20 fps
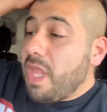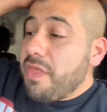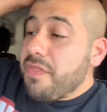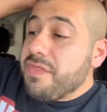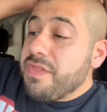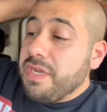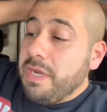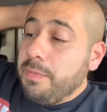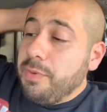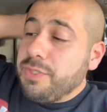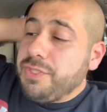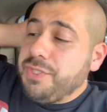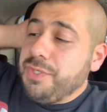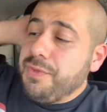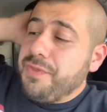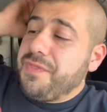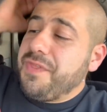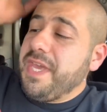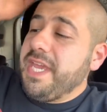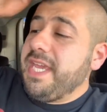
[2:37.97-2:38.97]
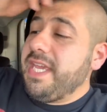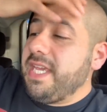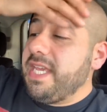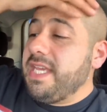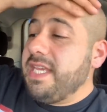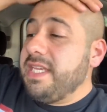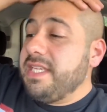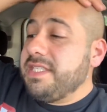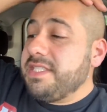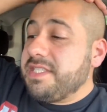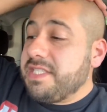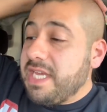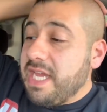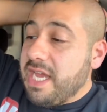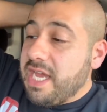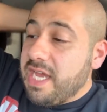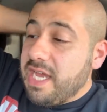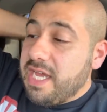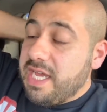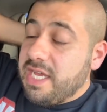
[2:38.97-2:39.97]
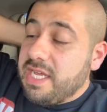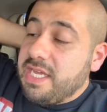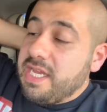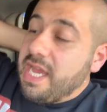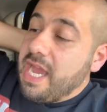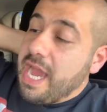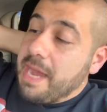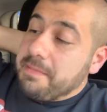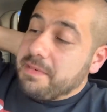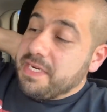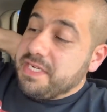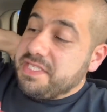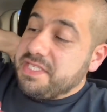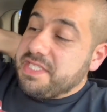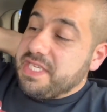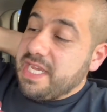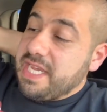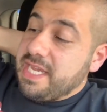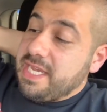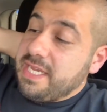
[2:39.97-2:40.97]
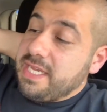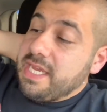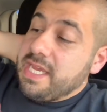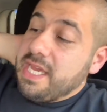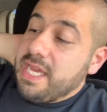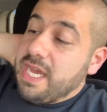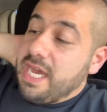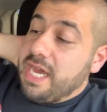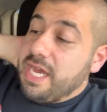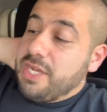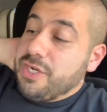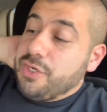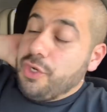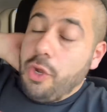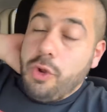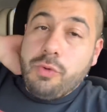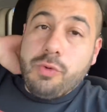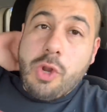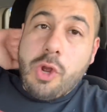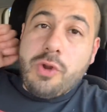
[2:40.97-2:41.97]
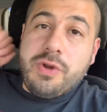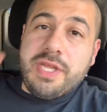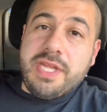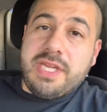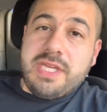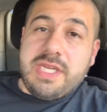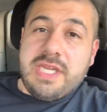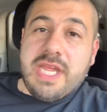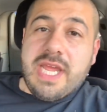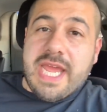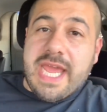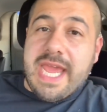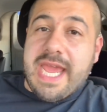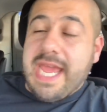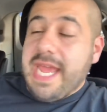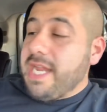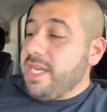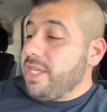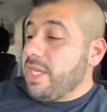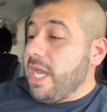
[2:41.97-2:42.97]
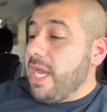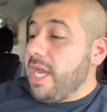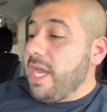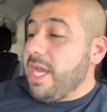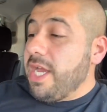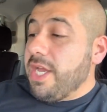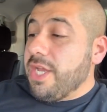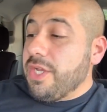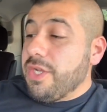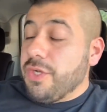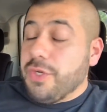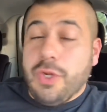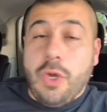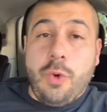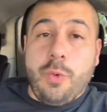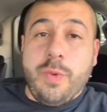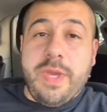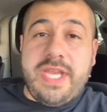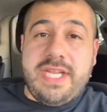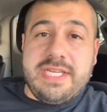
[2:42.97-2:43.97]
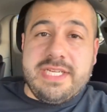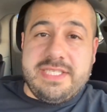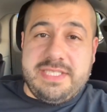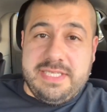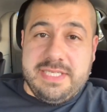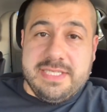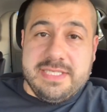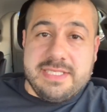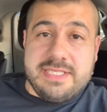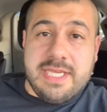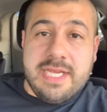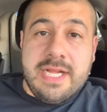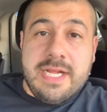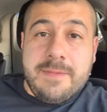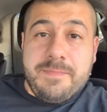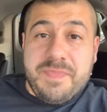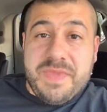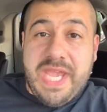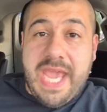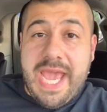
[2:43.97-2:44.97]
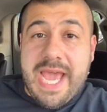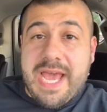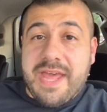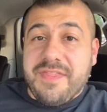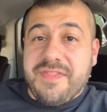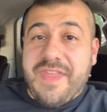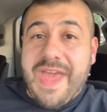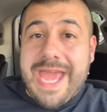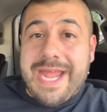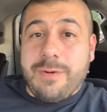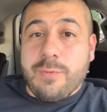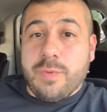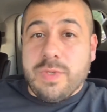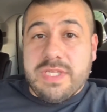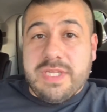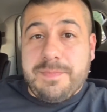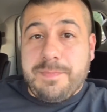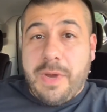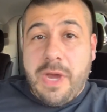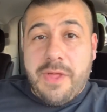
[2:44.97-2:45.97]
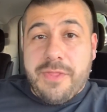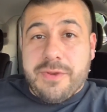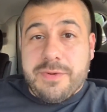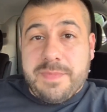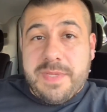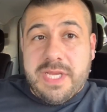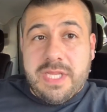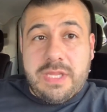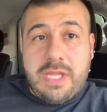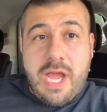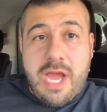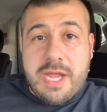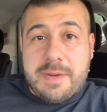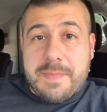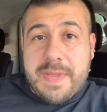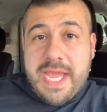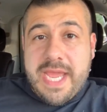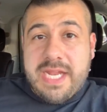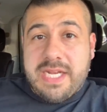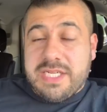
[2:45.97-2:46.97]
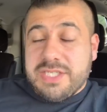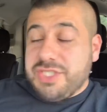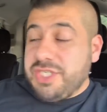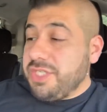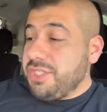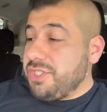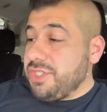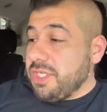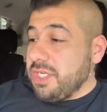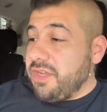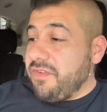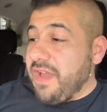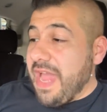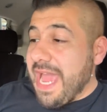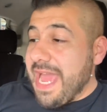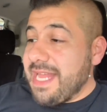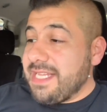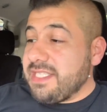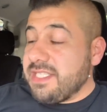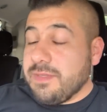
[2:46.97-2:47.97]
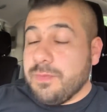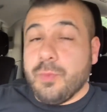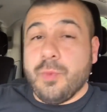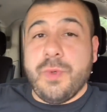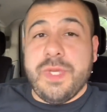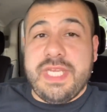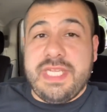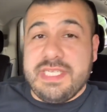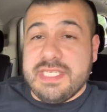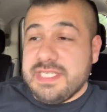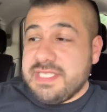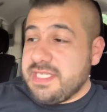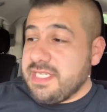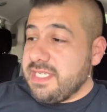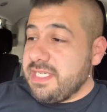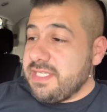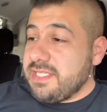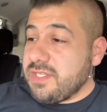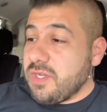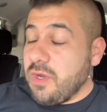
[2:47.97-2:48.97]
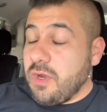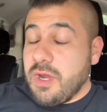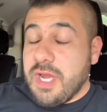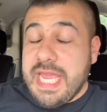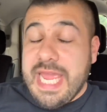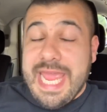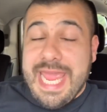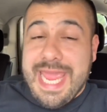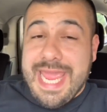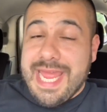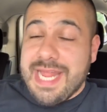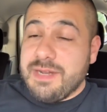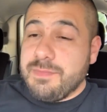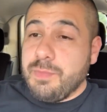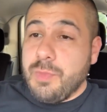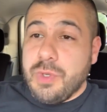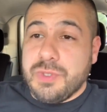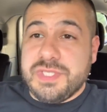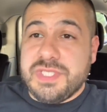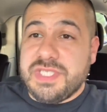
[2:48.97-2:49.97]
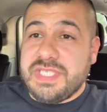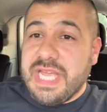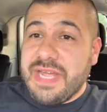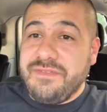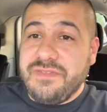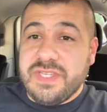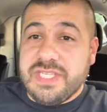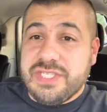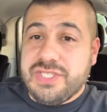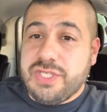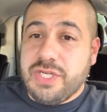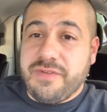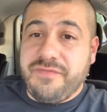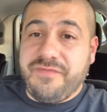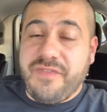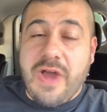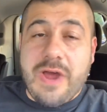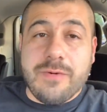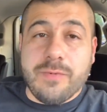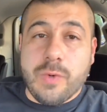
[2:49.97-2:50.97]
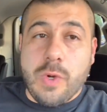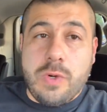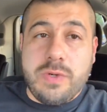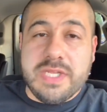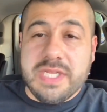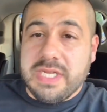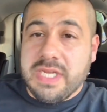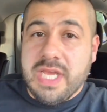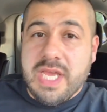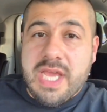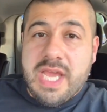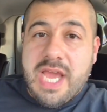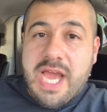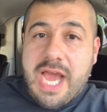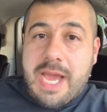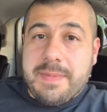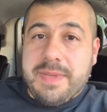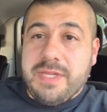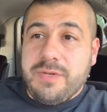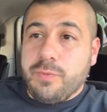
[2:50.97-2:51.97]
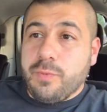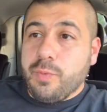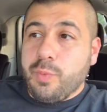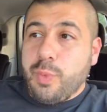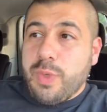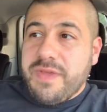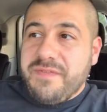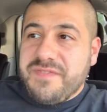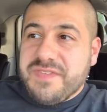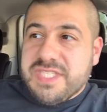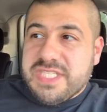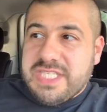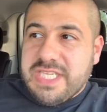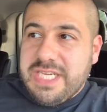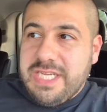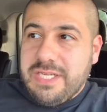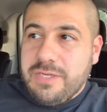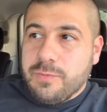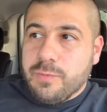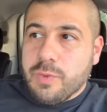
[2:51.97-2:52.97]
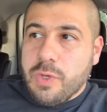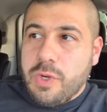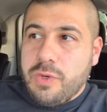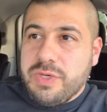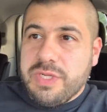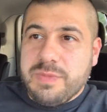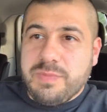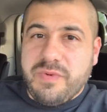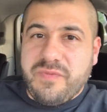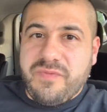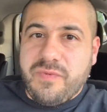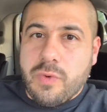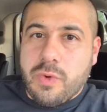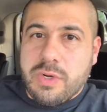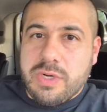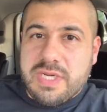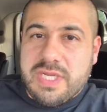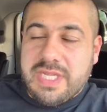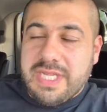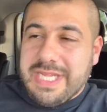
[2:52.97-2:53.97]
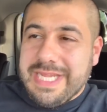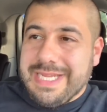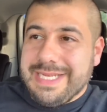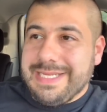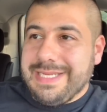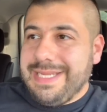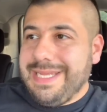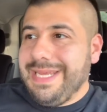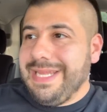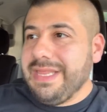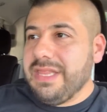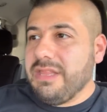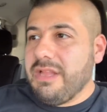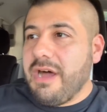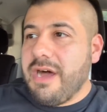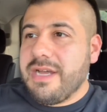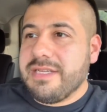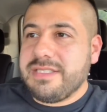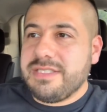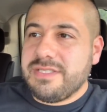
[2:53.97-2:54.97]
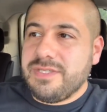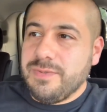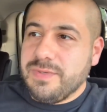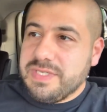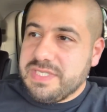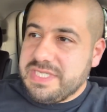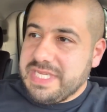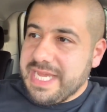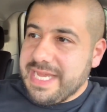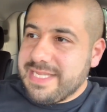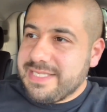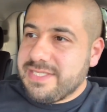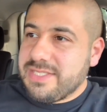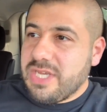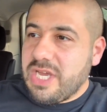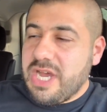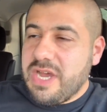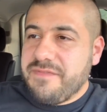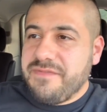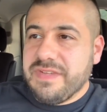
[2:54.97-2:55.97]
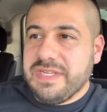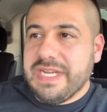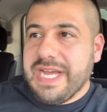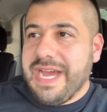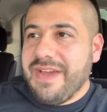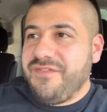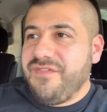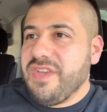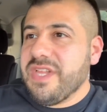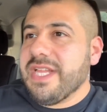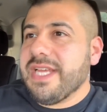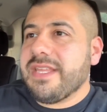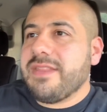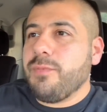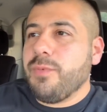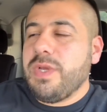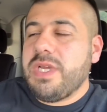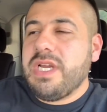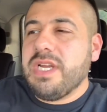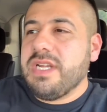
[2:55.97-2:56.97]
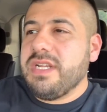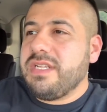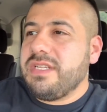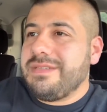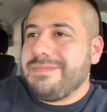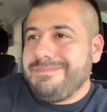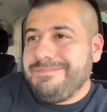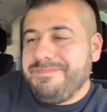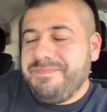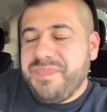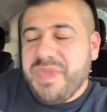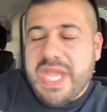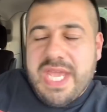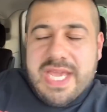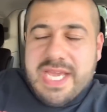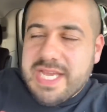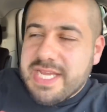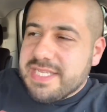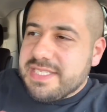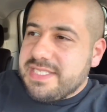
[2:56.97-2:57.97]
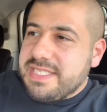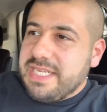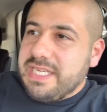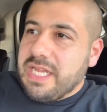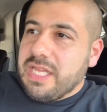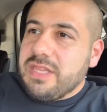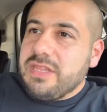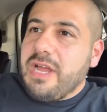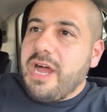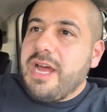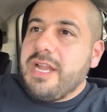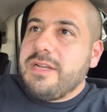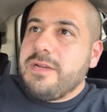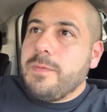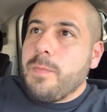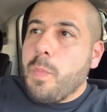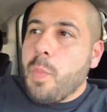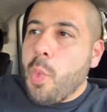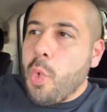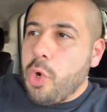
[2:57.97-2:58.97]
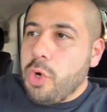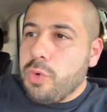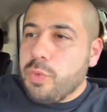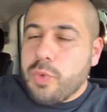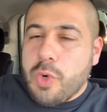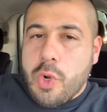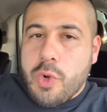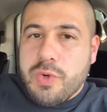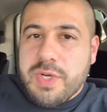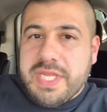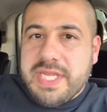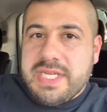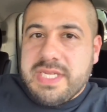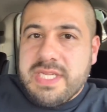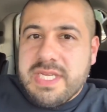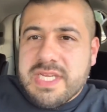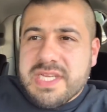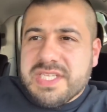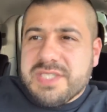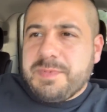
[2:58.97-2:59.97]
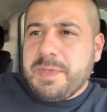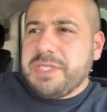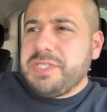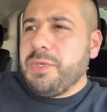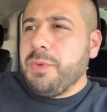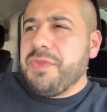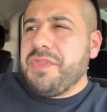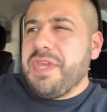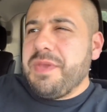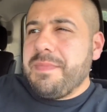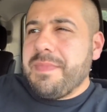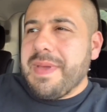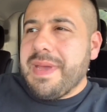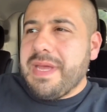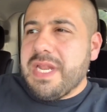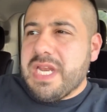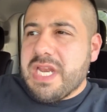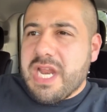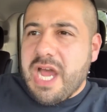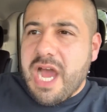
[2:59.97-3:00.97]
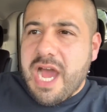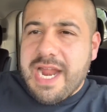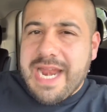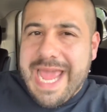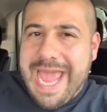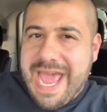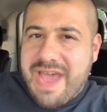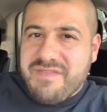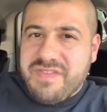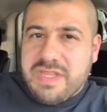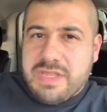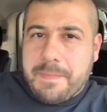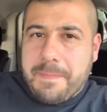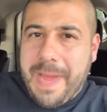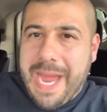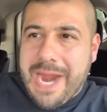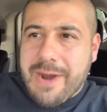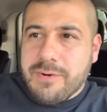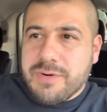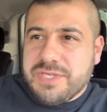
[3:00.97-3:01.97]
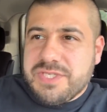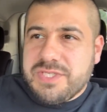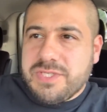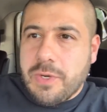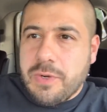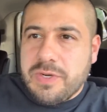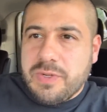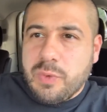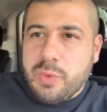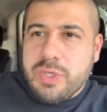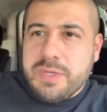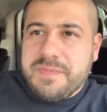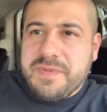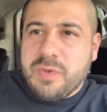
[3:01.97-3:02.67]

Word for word: the number two thing is, uh, I'm going to say uh, no Ronan and uh, no weaknesses. Yeah, that really bothered me a lot, man. She should have had some weaknesses and most definitely should have fought Ronan. I mean, we've seen Ronan before and he lost to a dance-off and I feel like we could have seen a lot more Ronan, especially with him not having the Power Stone. It would have